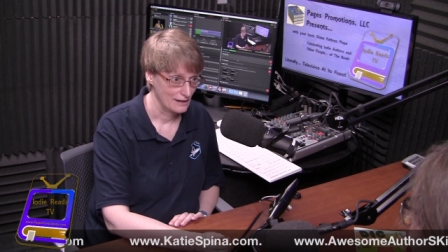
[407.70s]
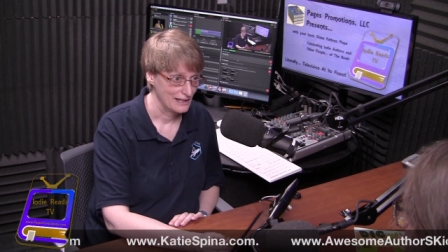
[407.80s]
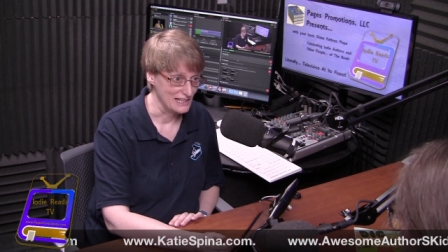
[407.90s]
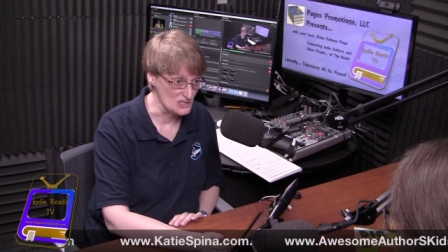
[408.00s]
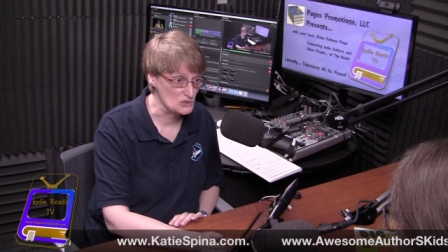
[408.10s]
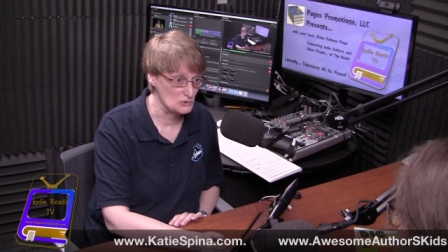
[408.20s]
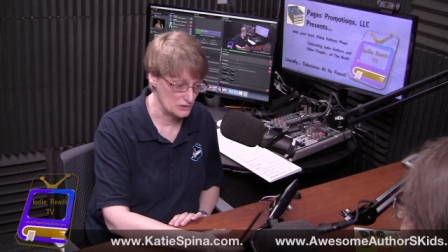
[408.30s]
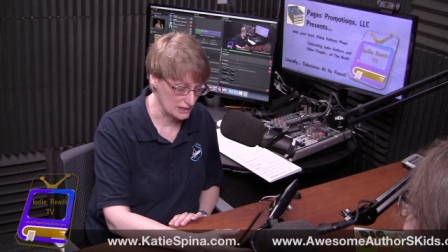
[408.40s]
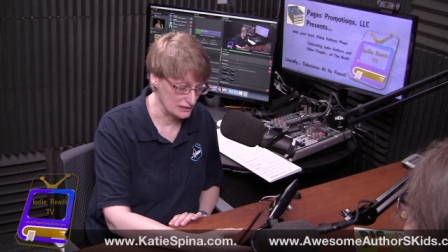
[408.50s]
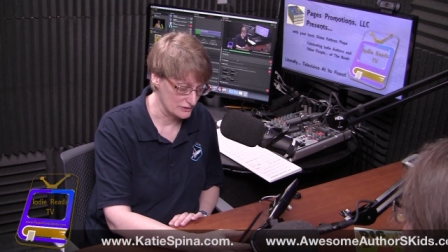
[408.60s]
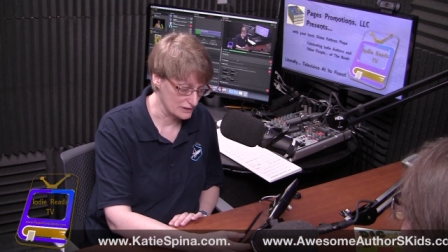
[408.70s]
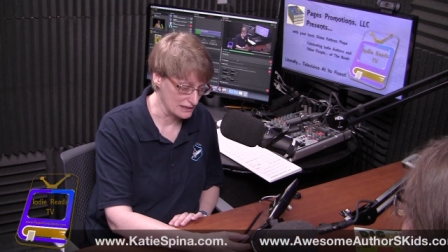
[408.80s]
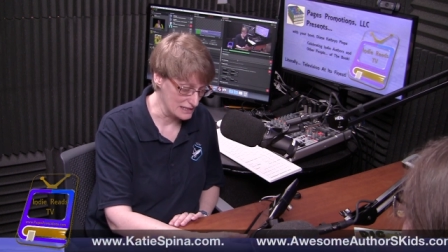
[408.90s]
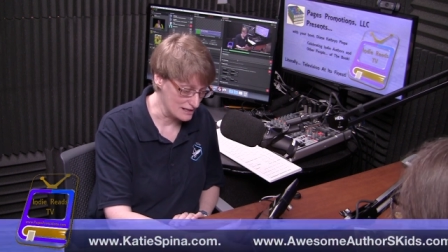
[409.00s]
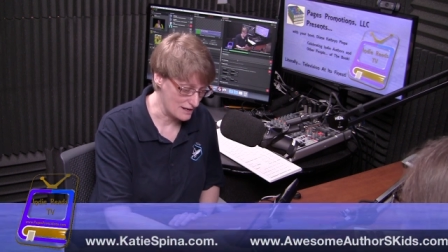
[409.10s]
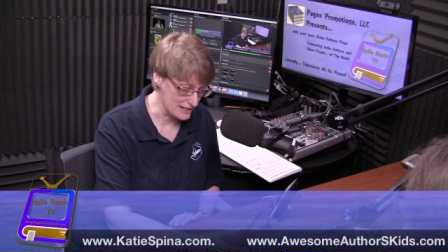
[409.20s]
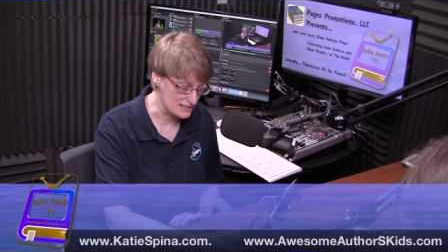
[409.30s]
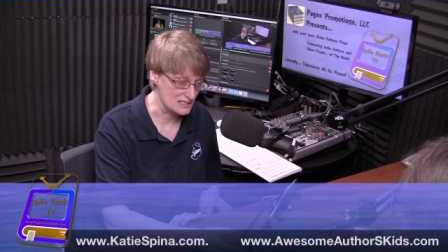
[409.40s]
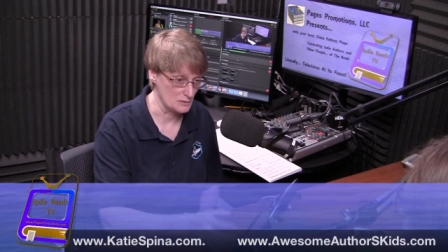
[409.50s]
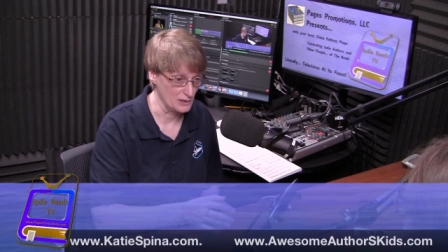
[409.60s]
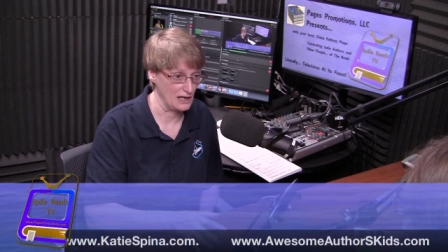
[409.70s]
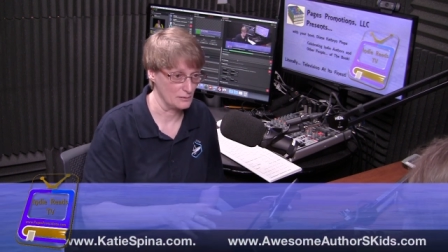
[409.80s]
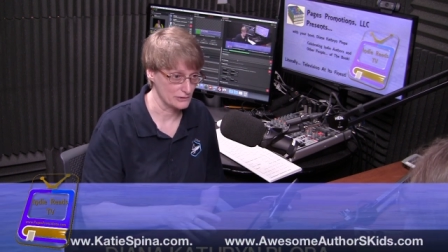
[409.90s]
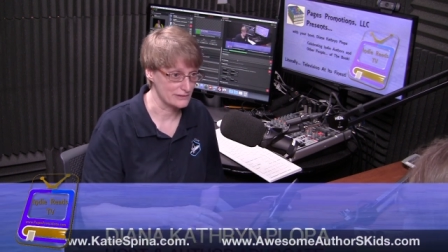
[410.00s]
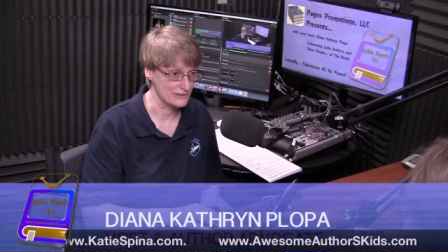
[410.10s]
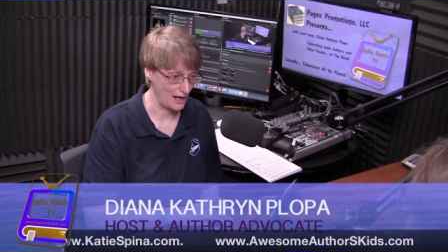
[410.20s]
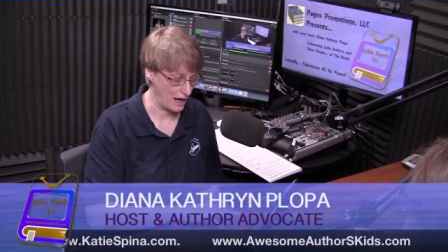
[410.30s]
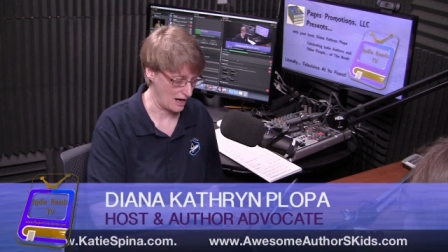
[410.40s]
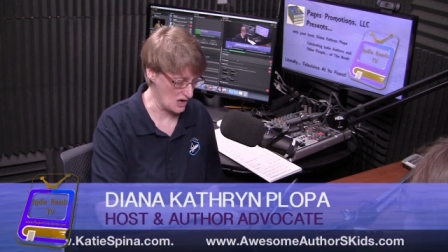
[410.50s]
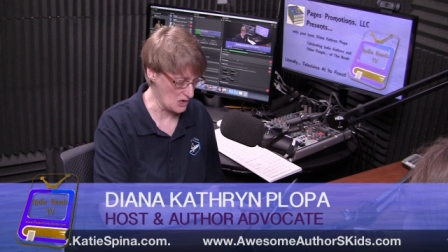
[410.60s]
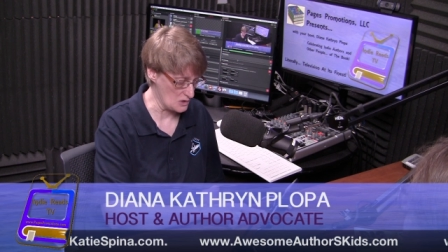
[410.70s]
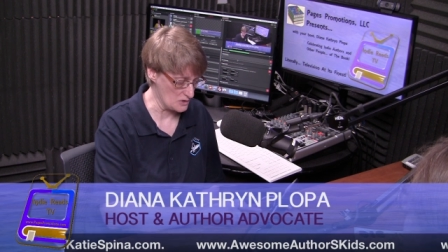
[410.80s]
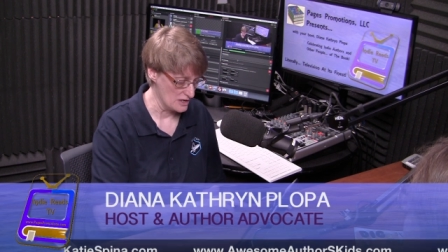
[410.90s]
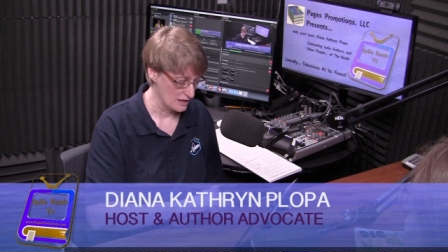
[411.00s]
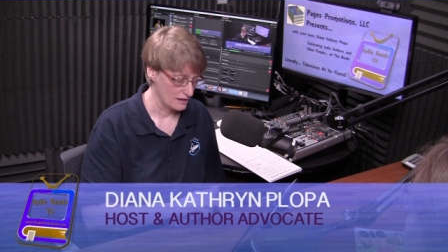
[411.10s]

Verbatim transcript: is mm-hmm. really really nice to be able to say, oh,